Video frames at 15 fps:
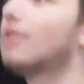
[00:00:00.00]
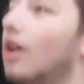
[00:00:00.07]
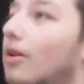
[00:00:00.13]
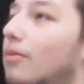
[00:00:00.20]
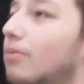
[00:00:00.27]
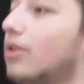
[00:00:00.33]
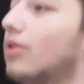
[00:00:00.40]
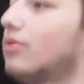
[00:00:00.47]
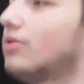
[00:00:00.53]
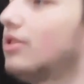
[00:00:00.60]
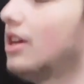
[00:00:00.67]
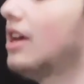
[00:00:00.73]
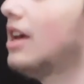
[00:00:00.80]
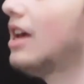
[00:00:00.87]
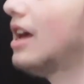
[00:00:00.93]
upload,
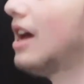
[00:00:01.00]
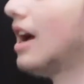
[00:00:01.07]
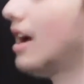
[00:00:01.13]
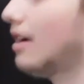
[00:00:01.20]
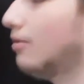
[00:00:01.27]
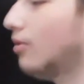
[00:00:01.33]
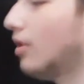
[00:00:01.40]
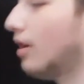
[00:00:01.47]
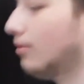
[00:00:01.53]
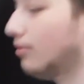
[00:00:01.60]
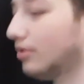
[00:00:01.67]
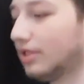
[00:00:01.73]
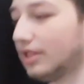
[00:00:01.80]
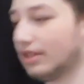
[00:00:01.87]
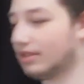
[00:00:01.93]
I will I will
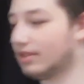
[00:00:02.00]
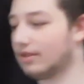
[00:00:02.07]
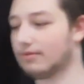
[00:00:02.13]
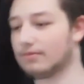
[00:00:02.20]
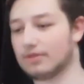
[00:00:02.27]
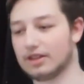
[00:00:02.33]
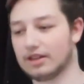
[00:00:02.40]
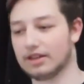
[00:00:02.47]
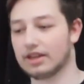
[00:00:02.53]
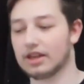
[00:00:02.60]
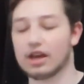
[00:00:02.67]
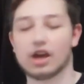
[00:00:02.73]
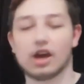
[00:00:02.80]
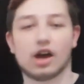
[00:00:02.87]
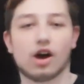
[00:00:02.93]
say something like,
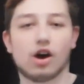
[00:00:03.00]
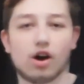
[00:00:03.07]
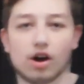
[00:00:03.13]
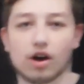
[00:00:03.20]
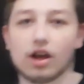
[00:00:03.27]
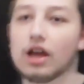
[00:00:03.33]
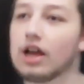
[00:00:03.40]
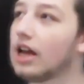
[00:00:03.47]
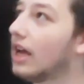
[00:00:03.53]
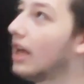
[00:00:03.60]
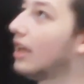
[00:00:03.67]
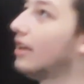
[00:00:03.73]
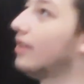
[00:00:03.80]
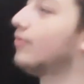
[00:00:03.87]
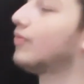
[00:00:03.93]
oh,
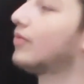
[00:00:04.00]
and